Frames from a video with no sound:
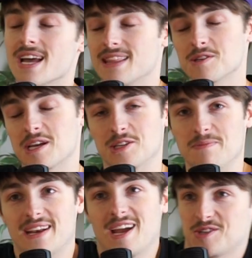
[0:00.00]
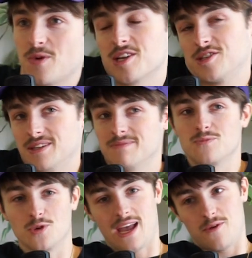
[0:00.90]
And that was actually my next question.
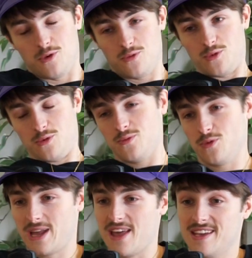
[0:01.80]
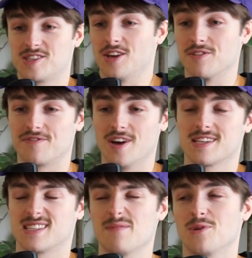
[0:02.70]
We'll get we'll we'll, we'll get this done
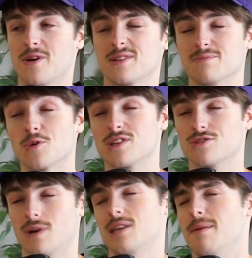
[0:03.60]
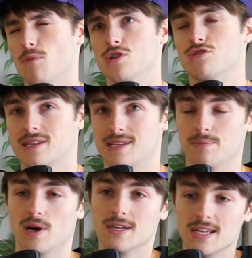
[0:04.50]
first, and then we'll go into the more I say more
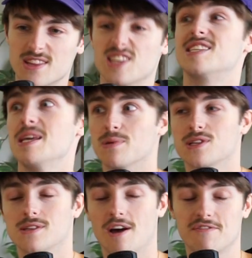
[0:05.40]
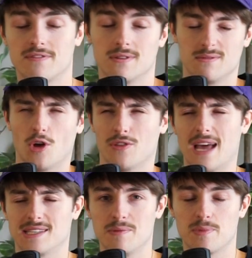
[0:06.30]
interesting, but the deeper stuff. Not
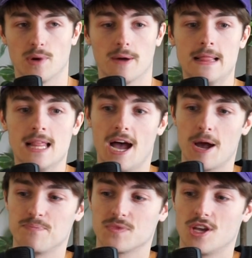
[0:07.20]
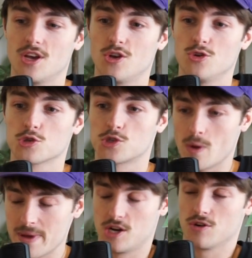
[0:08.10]
that deep, but um, your
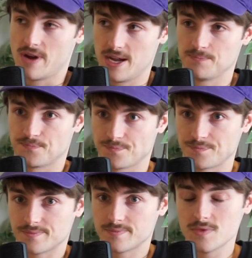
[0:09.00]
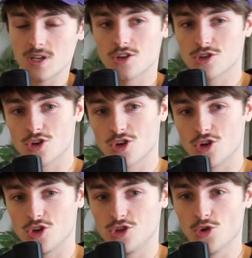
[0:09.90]
swimming career,
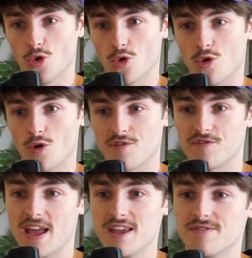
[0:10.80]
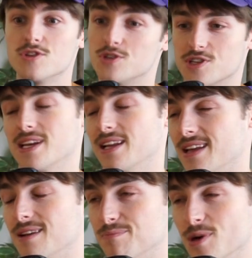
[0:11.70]
your favorite. You just said it
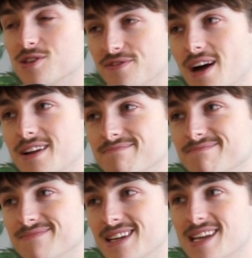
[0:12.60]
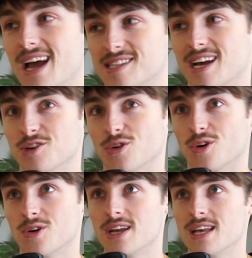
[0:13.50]
then. Butterfly. Is yeah. that is that
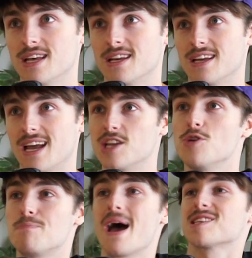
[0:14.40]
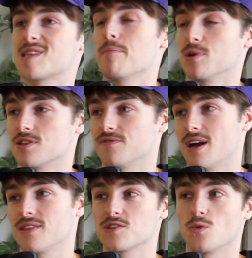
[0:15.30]
your? Are you best at
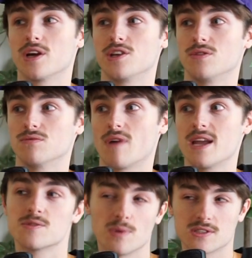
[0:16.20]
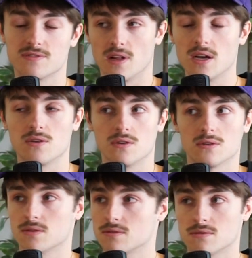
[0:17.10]
butterfly, and that's why you race butterfly, or?